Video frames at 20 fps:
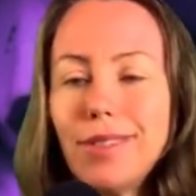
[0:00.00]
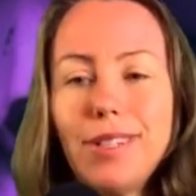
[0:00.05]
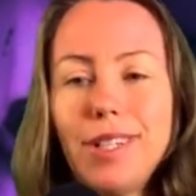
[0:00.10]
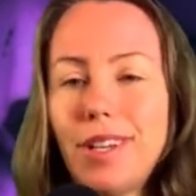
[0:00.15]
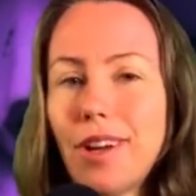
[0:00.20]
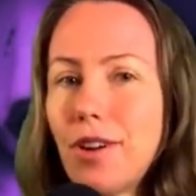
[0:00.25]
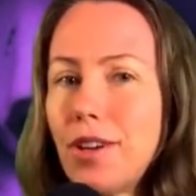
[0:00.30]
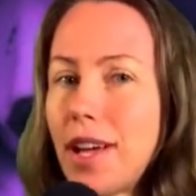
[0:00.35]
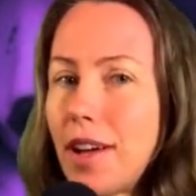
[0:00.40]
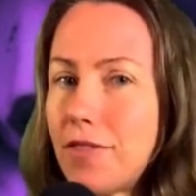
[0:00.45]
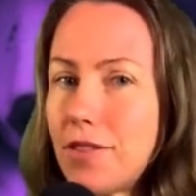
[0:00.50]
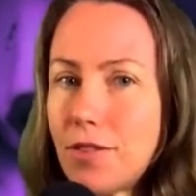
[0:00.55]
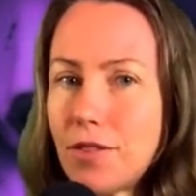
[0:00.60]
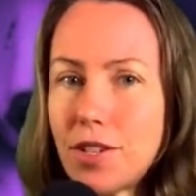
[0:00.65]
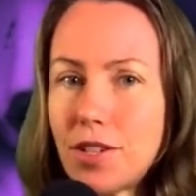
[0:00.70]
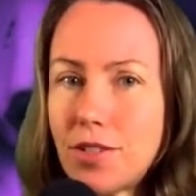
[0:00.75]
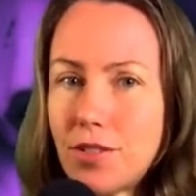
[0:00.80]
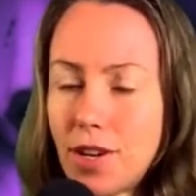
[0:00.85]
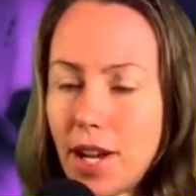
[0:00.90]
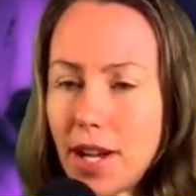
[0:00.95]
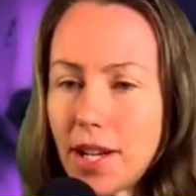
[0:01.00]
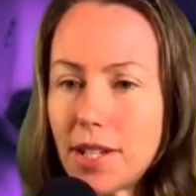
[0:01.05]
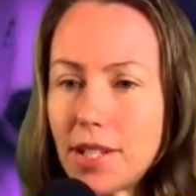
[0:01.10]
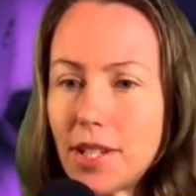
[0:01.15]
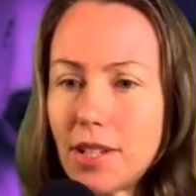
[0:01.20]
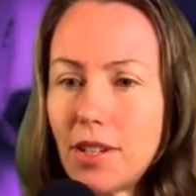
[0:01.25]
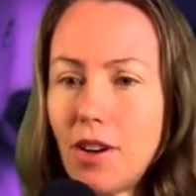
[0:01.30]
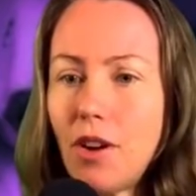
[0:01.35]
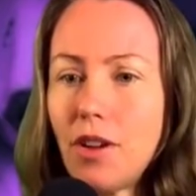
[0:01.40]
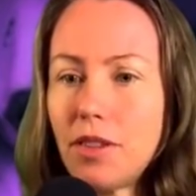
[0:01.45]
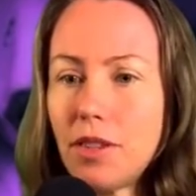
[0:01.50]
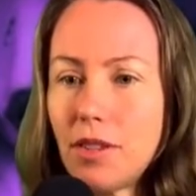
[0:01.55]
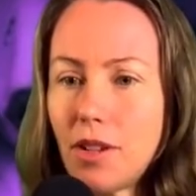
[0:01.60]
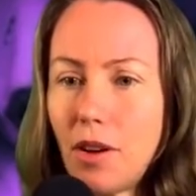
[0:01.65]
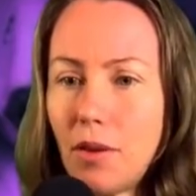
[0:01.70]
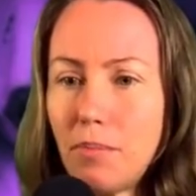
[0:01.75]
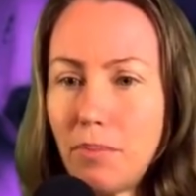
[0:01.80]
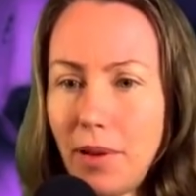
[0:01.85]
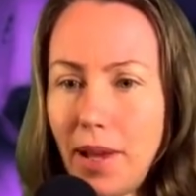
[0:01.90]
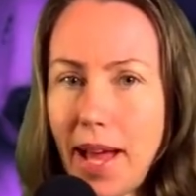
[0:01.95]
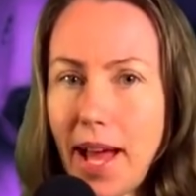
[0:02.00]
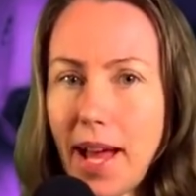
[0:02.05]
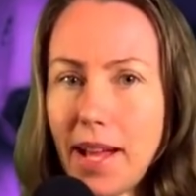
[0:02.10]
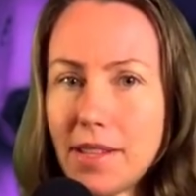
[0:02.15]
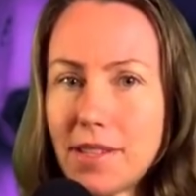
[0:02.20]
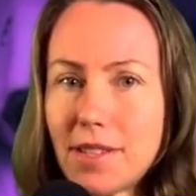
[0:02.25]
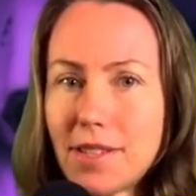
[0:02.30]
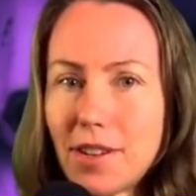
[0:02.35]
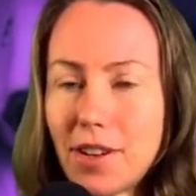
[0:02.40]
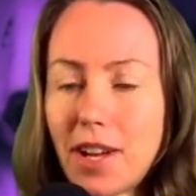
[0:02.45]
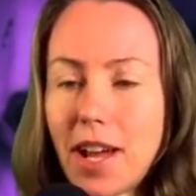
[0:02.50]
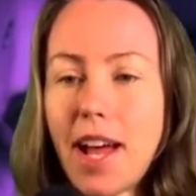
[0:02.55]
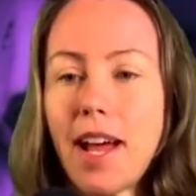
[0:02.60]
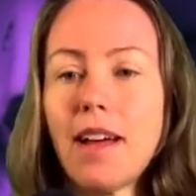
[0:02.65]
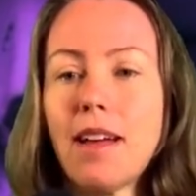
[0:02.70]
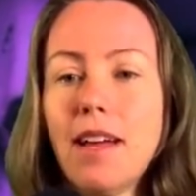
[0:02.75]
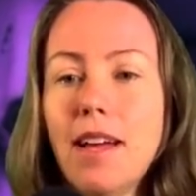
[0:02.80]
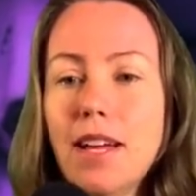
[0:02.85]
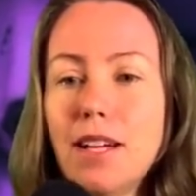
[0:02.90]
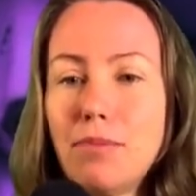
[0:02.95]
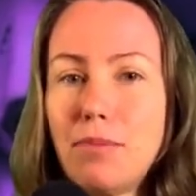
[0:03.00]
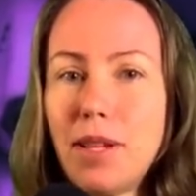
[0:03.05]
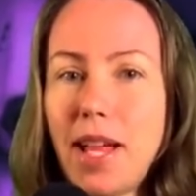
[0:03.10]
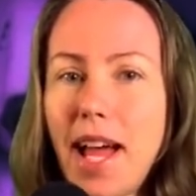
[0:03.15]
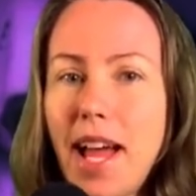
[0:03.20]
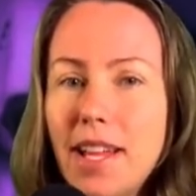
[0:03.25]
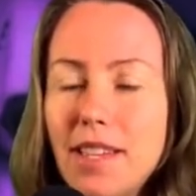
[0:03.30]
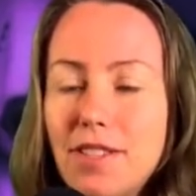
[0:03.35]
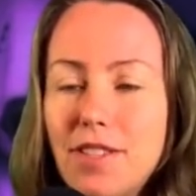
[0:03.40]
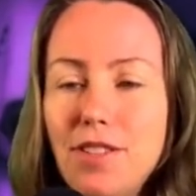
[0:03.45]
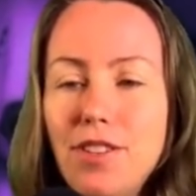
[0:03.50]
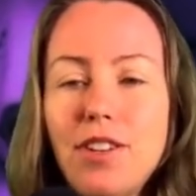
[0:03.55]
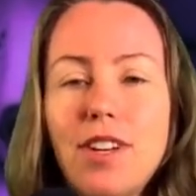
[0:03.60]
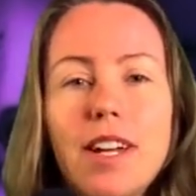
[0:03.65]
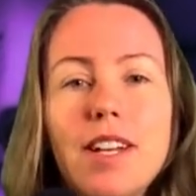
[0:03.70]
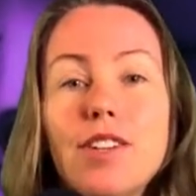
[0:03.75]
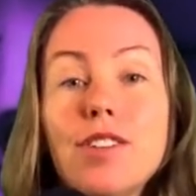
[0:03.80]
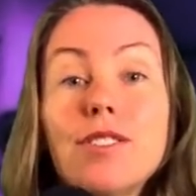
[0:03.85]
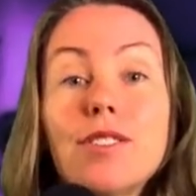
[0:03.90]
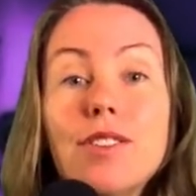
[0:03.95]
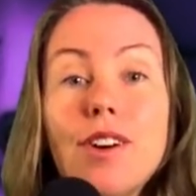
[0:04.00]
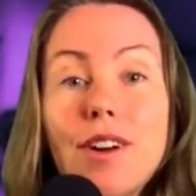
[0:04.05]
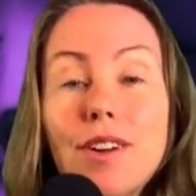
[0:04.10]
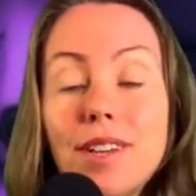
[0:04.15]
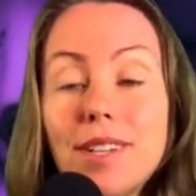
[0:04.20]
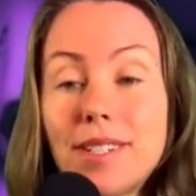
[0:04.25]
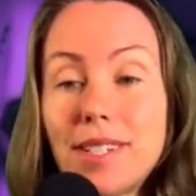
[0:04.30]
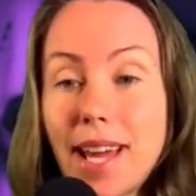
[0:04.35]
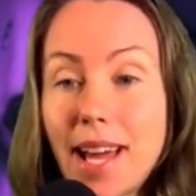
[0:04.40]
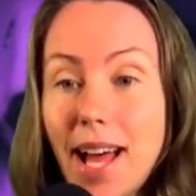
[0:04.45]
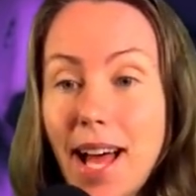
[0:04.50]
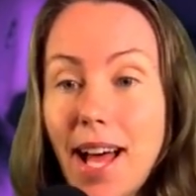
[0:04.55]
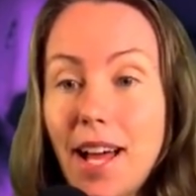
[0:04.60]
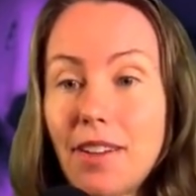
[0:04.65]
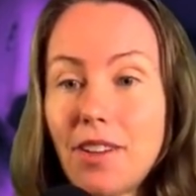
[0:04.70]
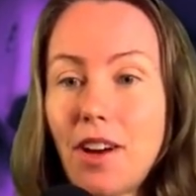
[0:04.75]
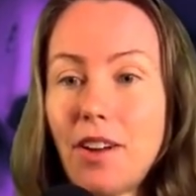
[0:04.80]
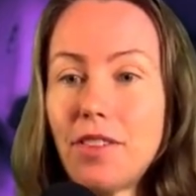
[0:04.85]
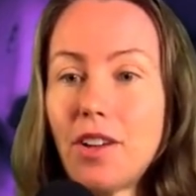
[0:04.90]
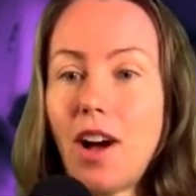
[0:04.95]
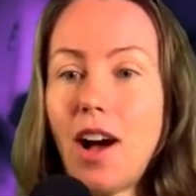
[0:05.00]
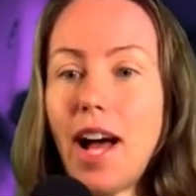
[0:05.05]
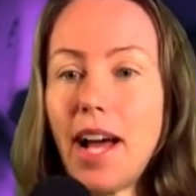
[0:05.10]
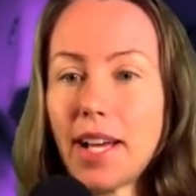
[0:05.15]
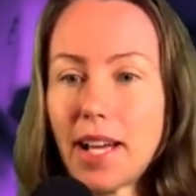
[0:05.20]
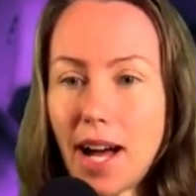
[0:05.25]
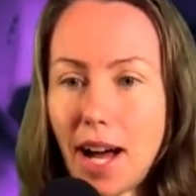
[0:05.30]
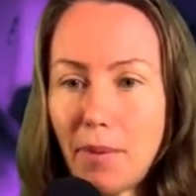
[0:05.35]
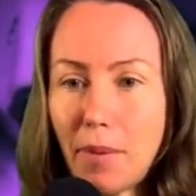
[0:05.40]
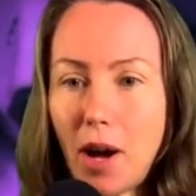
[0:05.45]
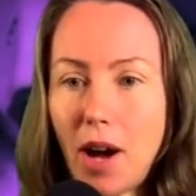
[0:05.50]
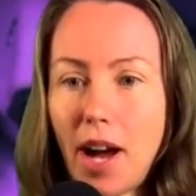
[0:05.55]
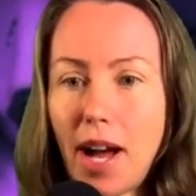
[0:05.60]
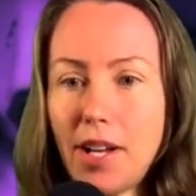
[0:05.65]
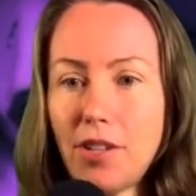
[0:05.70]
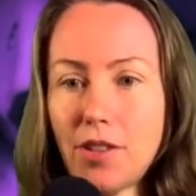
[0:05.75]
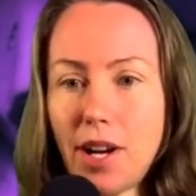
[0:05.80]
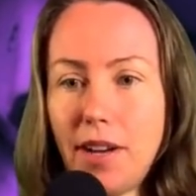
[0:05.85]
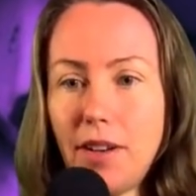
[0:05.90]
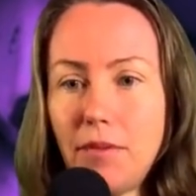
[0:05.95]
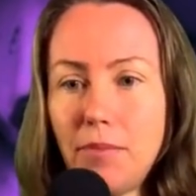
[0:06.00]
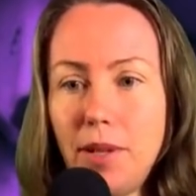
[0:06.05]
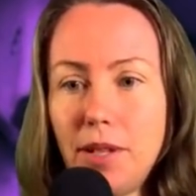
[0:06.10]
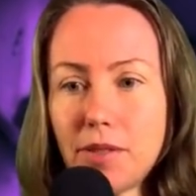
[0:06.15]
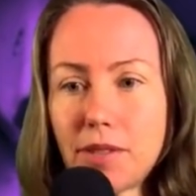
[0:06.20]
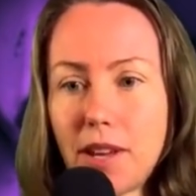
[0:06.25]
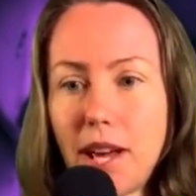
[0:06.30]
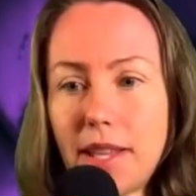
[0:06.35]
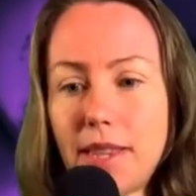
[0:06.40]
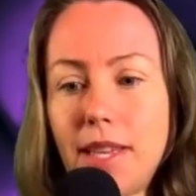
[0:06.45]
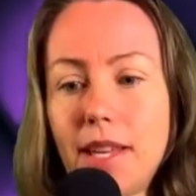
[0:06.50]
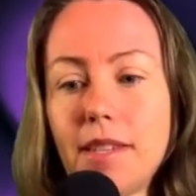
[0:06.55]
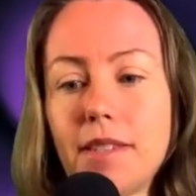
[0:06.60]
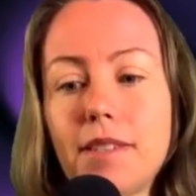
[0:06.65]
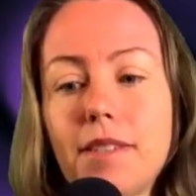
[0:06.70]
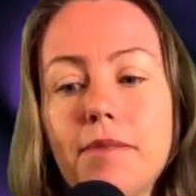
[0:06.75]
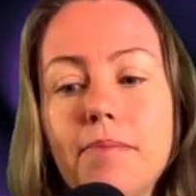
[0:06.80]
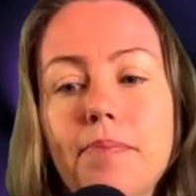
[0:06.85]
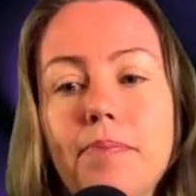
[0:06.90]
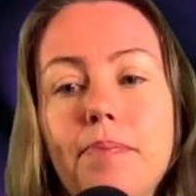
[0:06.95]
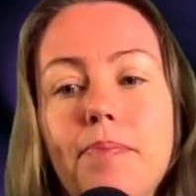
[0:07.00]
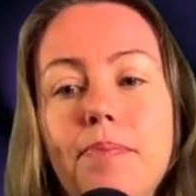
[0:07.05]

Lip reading: you don't have to restrict on plants, okay? Plants, you can just go to town on the high carbohydrate meals like this.